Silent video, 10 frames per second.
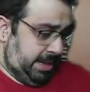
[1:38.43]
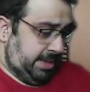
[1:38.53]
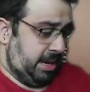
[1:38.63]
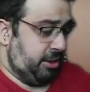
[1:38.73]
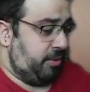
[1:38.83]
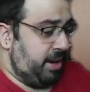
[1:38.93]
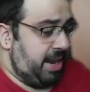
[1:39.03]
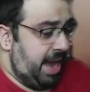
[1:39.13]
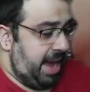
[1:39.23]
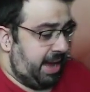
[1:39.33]
that are going to
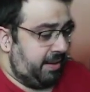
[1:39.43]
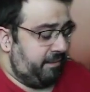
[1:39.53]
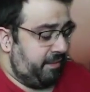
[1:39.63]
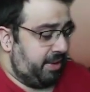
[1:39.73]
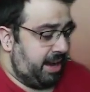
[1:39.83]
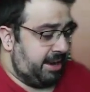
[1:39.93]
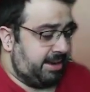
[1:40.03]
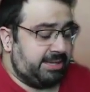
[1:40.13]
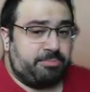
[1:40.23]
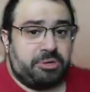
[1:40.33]
have
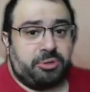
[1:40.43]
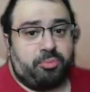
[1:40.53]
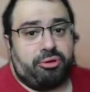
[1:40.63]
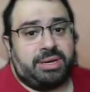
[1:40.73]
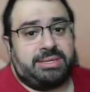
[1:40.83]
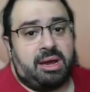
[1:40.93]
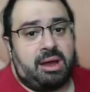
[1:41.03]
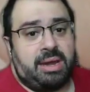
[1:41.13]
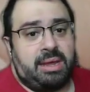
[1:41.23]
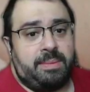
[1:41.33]
a special print
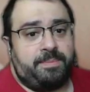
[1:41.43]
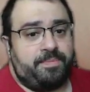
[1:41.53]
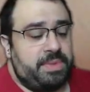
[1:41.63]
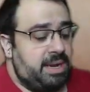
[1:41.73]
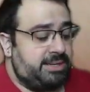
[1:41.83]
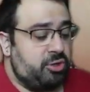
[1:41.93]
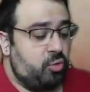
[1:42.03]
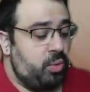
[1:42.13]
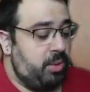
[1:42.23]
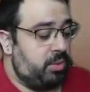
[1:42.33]
on it. So
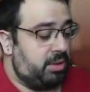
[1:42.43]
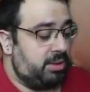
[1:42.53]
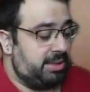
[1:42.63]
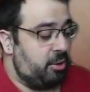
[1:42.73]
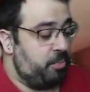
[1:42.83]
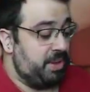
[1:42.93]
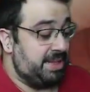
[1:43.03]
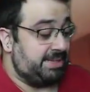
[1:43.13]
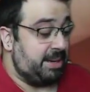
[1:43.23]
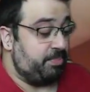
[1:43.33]
we will open
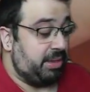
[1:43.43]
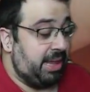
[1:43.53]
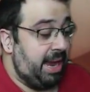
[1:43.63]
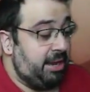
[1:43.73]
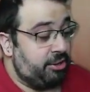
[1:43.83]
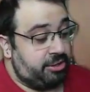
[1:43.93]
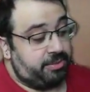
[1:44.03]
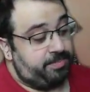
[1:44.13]
this up later.